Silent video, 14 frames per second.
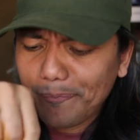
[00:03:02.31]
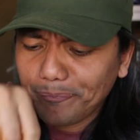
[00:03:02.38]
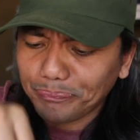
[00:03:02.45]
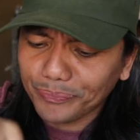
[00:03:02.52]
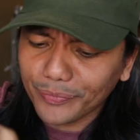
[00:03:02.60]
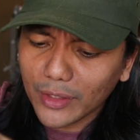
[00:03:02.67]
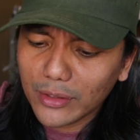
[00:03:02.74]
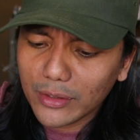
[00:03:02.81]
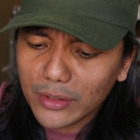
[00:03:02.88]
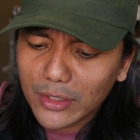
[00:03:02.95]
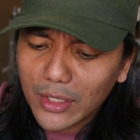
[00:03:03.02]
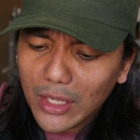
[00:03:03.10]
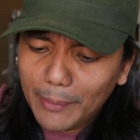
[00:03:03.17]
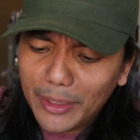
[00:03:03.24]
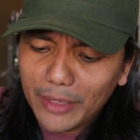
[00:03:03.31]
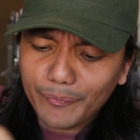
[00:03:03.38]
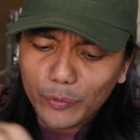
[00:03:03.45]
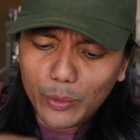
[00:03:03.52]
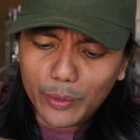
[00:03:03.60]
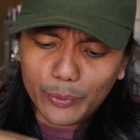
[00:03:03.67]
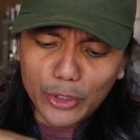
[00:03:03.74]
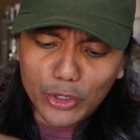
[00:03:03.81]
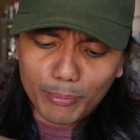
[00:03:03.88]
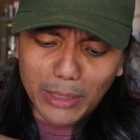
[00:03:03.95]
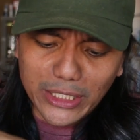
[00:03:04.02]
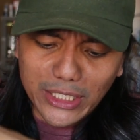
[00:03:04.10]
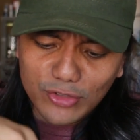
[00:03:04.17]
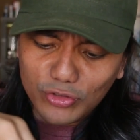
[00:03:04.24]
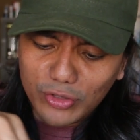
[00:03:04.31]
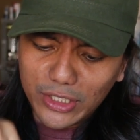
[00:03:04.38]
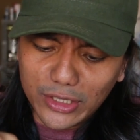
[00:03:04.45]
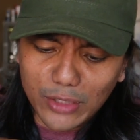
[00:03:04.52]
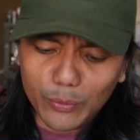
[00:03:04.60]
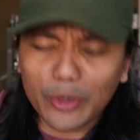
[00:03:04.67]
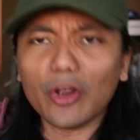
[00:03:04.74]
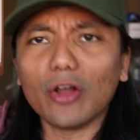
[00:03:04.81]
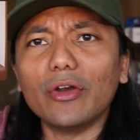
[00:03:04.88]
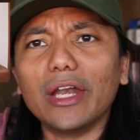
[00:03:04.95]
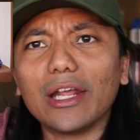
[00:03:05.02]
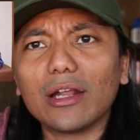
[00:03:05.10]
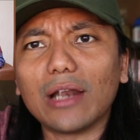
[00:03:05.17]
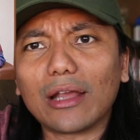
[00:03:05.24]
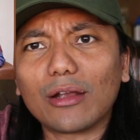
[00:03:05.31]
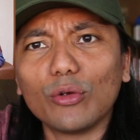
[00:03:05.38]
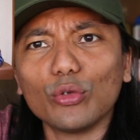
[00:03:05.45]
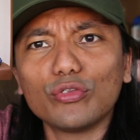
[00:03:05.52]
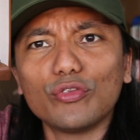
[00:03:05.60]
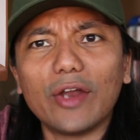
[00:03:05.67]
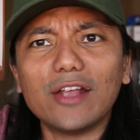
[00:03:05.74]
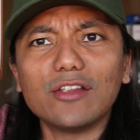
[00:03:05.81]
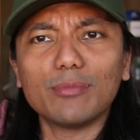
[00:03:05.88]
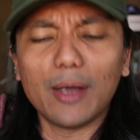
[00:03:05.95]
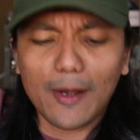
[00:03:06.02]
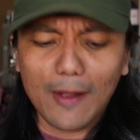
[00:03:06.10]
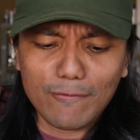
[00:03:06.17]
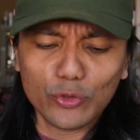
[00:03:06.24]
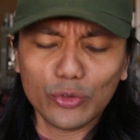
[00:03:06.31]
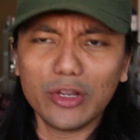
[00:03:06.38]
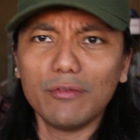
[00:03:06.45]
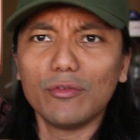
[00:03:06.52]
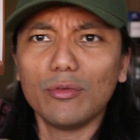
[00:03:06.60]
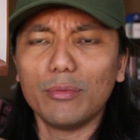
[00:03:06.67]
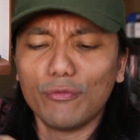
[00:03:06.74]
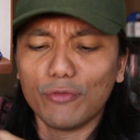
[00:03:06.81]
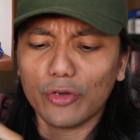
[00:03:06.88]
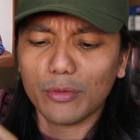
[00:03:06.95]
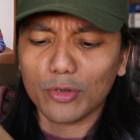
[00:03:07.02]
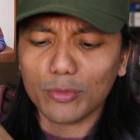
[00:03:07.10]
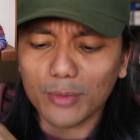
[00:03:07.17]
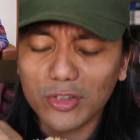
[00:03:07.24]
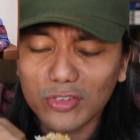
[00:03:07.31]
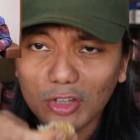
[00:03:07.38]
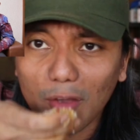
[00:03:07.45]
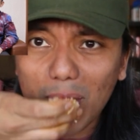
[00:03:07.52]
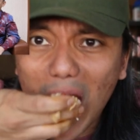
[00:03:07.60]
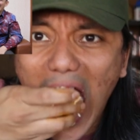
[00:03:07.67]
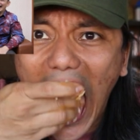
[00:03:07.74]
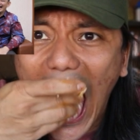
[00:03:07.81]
I mean, we're not buddies or anything. We're not really like close friends, but I've known him even before he was minister.